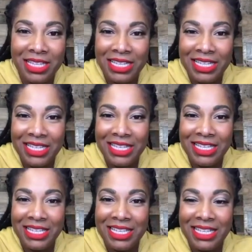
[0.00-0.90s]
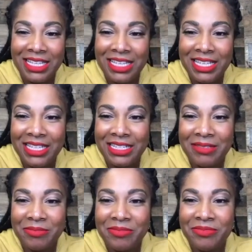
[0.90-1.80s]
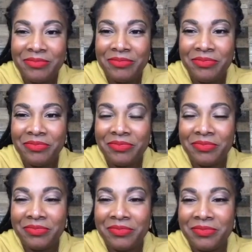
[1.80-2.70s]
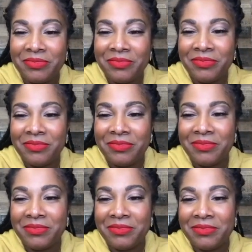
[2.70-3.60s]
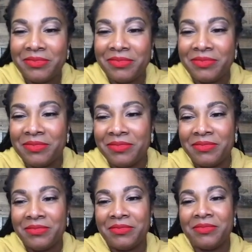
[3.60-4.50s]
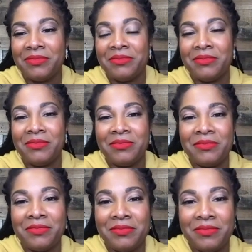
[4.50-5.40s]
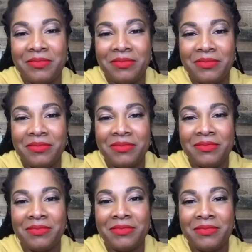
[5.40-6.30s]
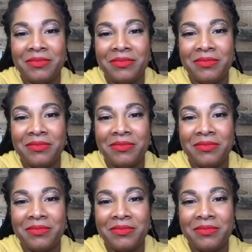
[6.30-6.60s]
[no speech]